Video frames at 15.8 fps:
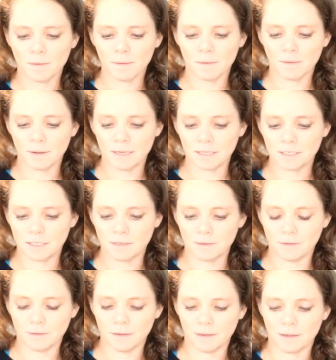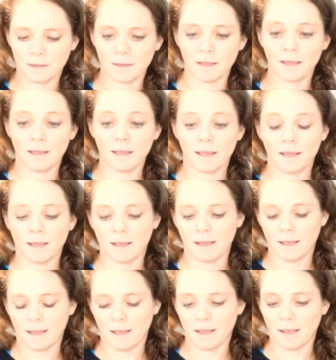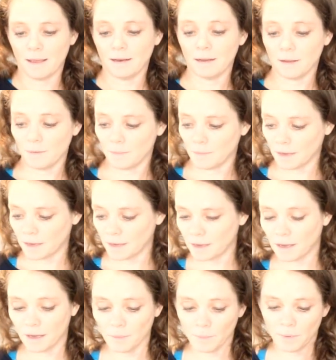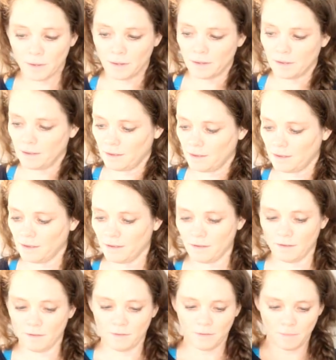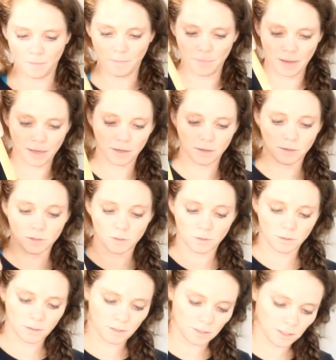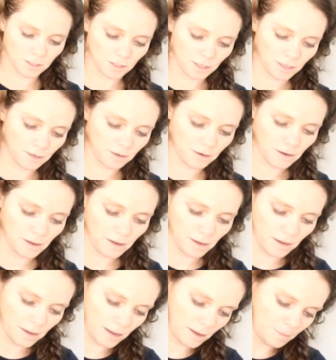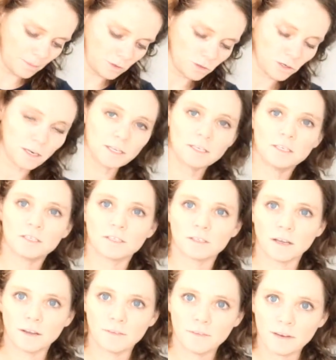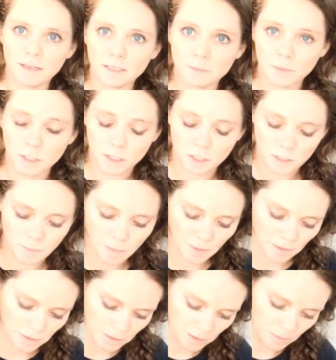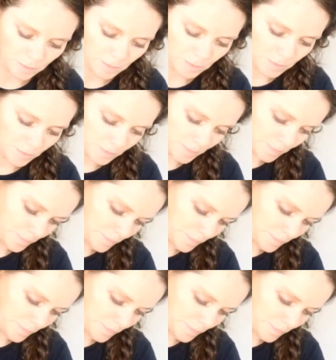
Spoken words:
I'm going to add my cup of baking soda to here. I'm going to try to dissolve it as much as possible.